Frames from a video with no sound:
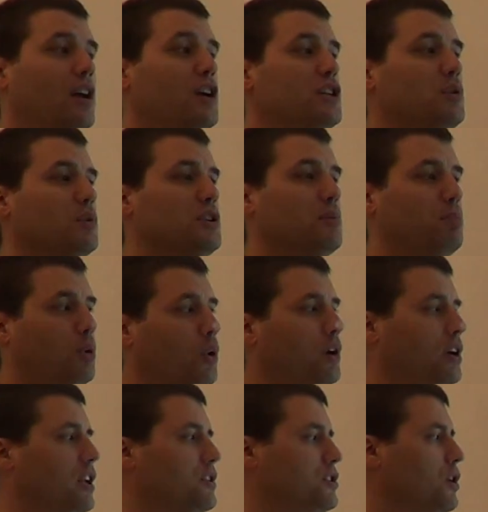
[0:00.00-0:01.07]
So what's
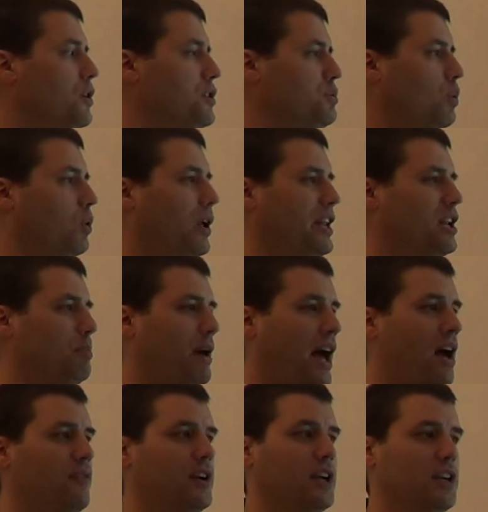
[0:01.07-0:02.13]
important is notice what we'll end up
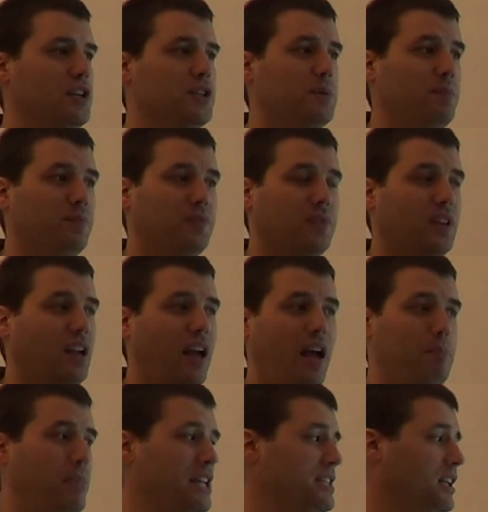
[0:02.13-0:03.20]
having is
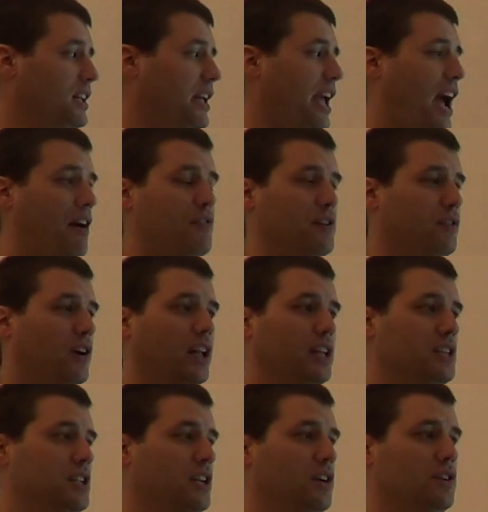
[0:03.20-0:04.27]
basically half the
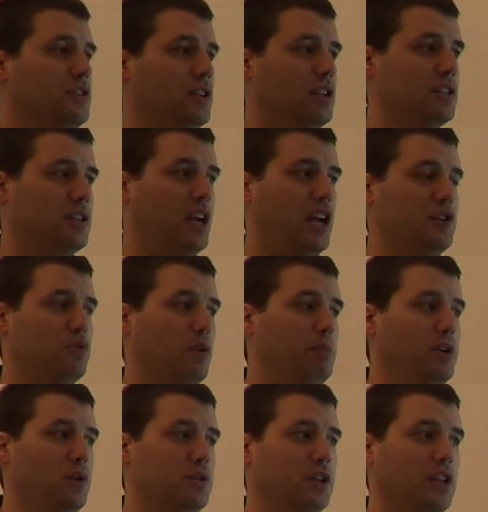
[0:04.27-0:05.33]
volunteers in this case will be
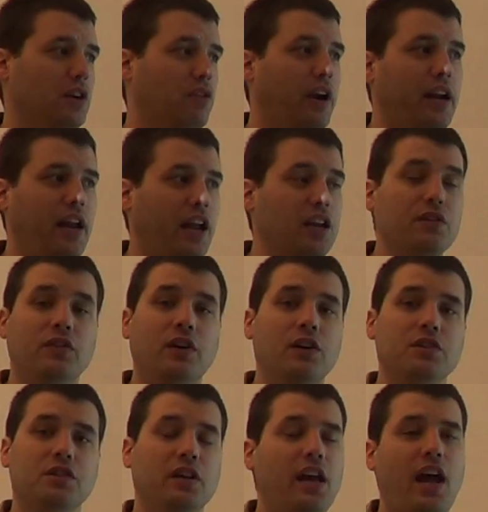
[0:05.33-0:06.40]
using the right hand
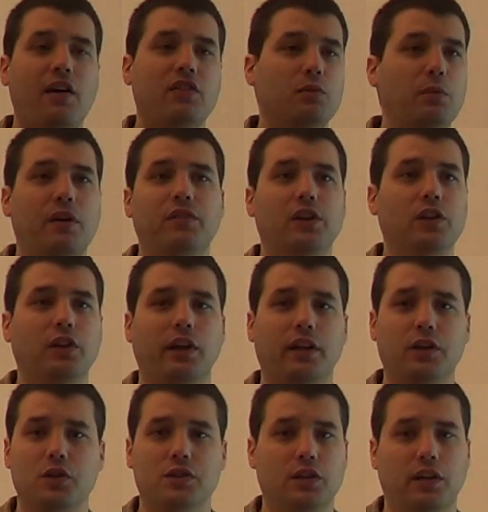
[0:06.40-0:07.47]
first and half of them having
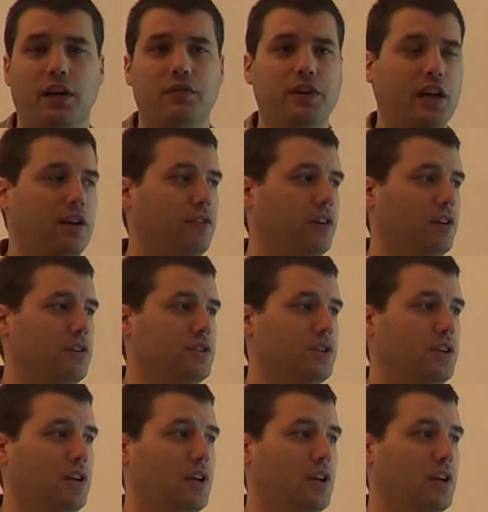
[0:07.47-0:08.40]
use the left hand first.